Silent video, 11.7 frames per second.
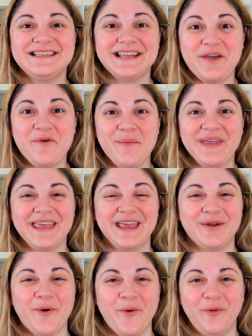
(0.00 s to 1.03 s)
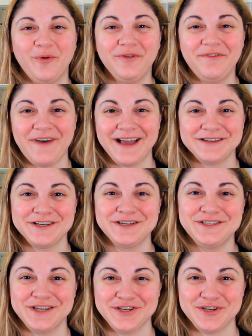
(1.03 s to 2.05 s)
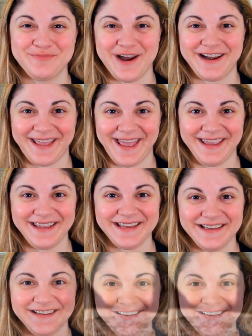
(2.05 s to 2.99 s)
Today we're making an old-fashioned gingerbread cake.